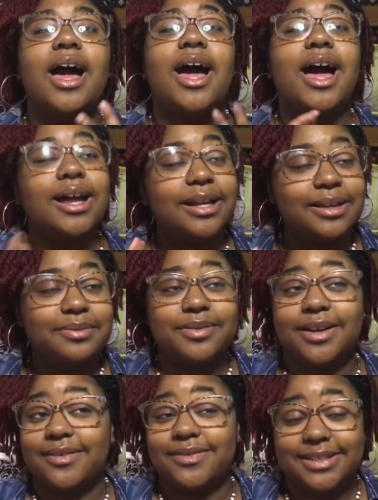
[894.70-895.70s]
I need
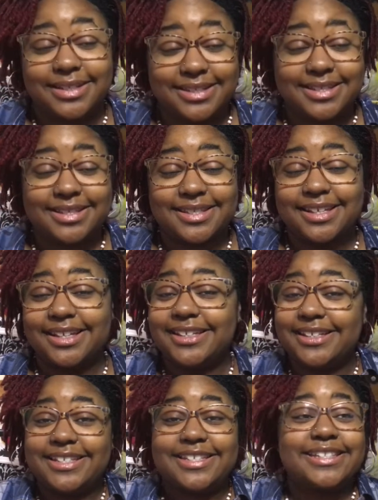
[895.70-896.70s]
prayer for this
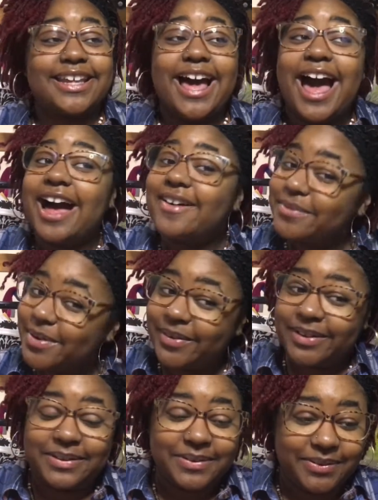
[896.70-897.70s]
because I'm
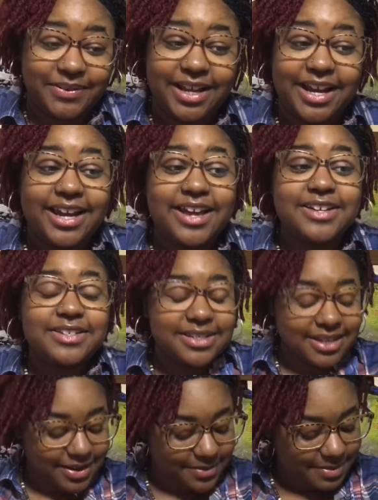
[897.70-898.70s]
going through, like, it's
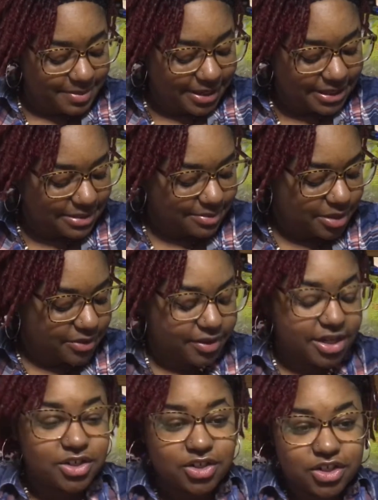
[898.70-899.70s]
just like we begin to build a
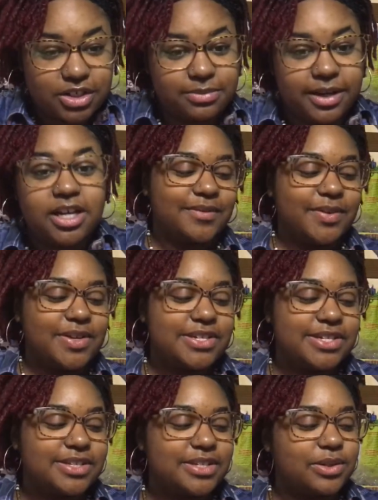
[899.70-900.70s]
relationship, like, and we
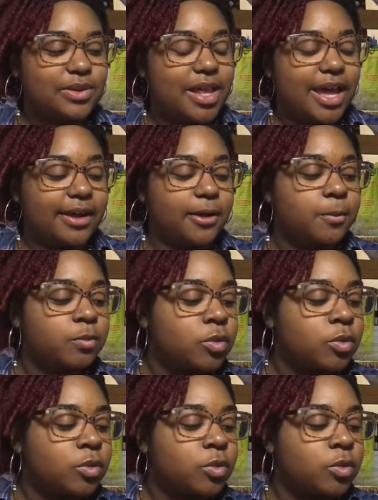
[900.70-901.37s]
used to like